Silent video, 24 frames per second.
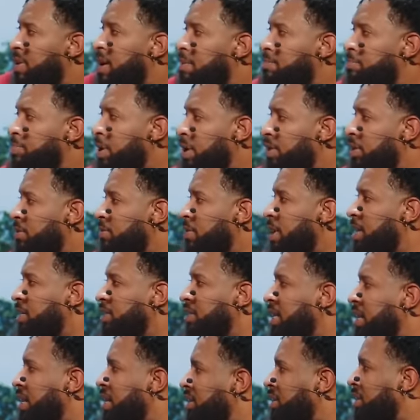that brother right
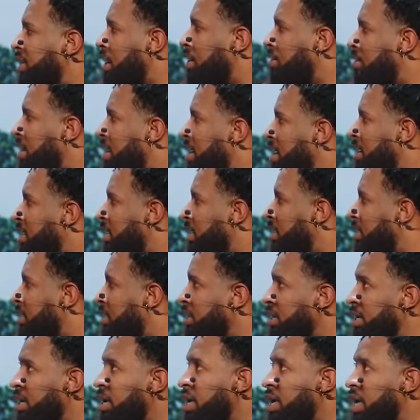there. It's all right.
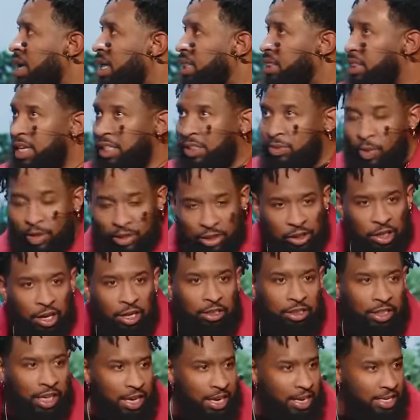This what
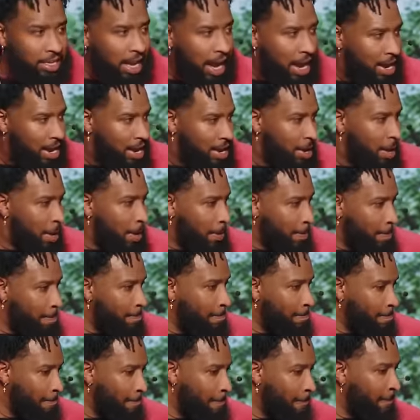church is, ain't it?
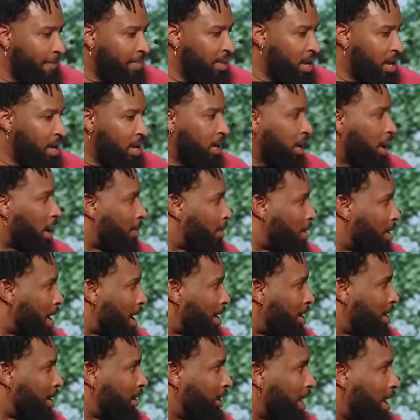Come on, I
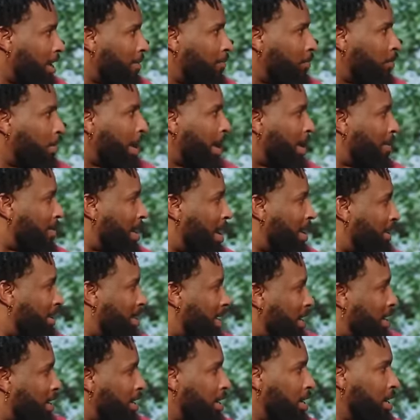need y'all praying right
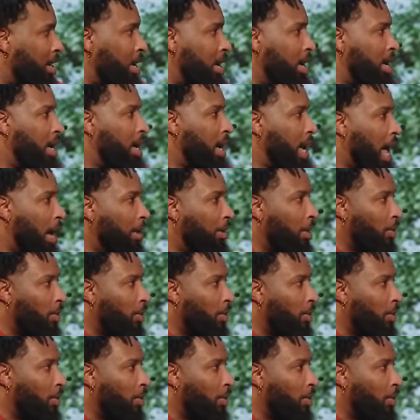there. I don't